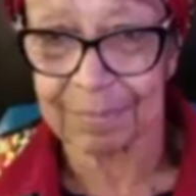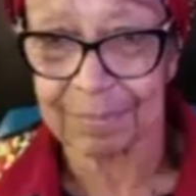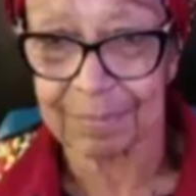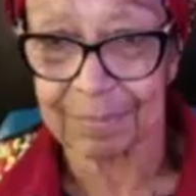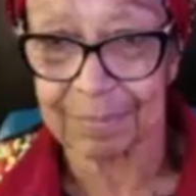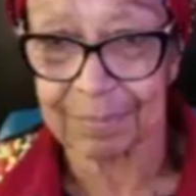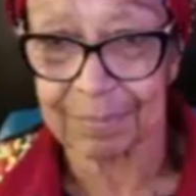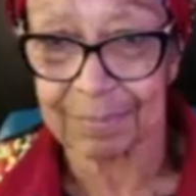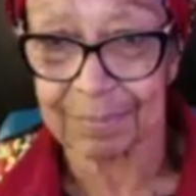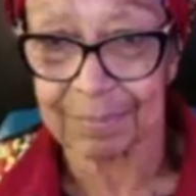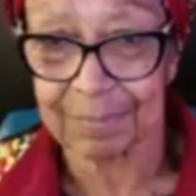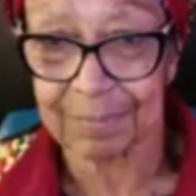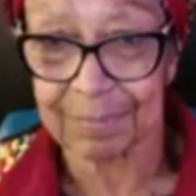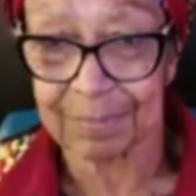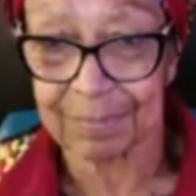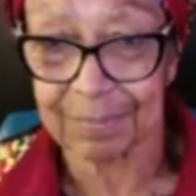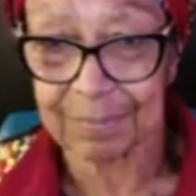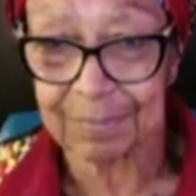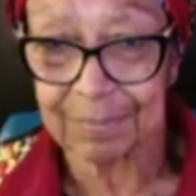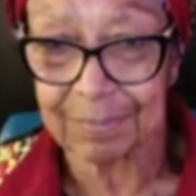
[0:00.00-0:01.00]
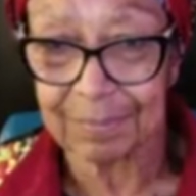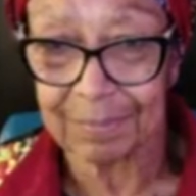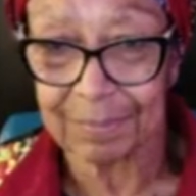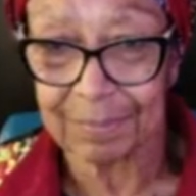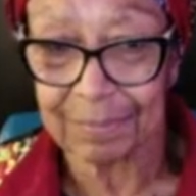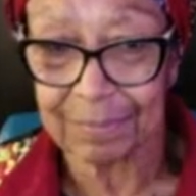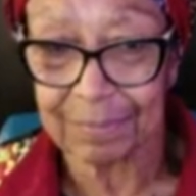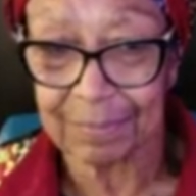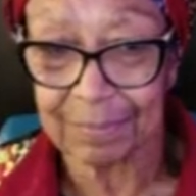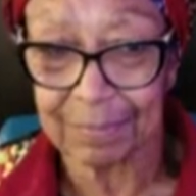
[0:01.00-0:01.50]

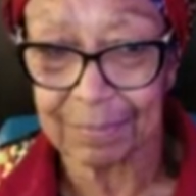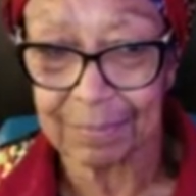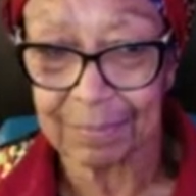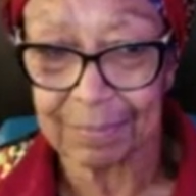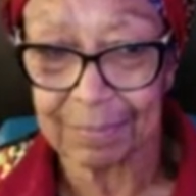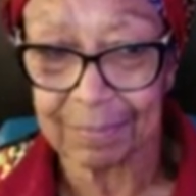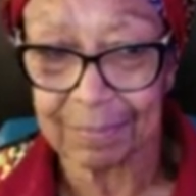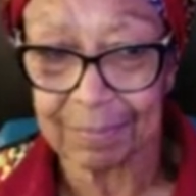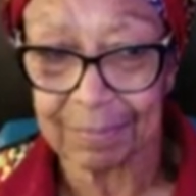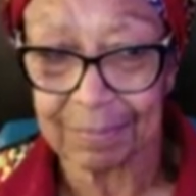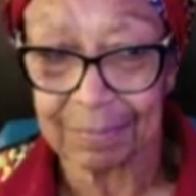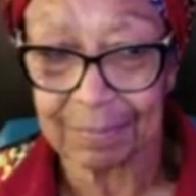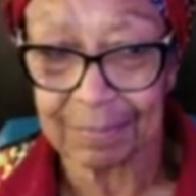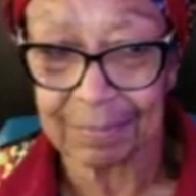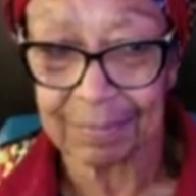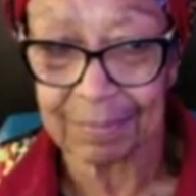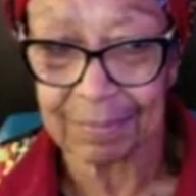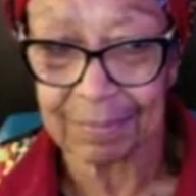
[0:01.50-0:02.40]
The person shown says nothing.